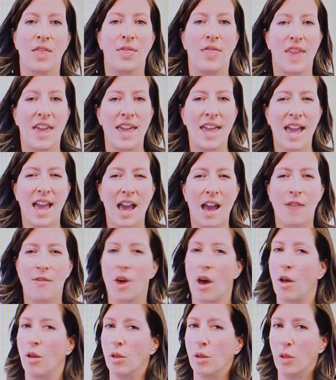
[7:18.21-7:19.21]
They have
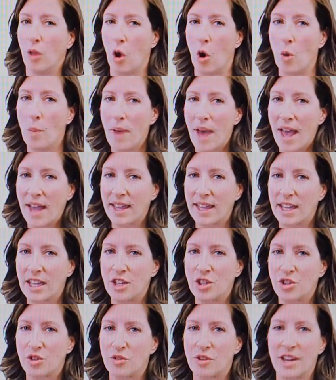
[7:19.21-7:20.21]
a low back
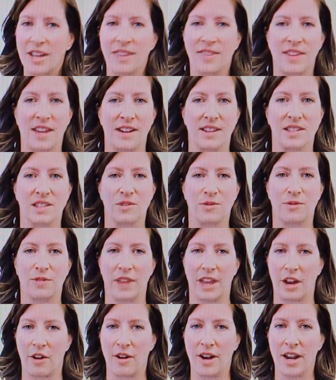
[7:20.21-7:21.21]
injury that is
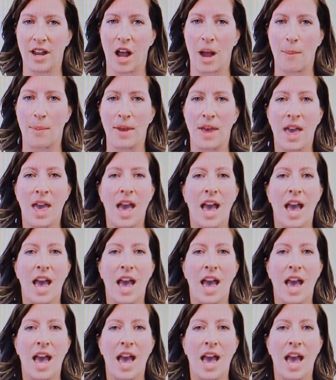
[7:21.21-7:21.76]
flaring up,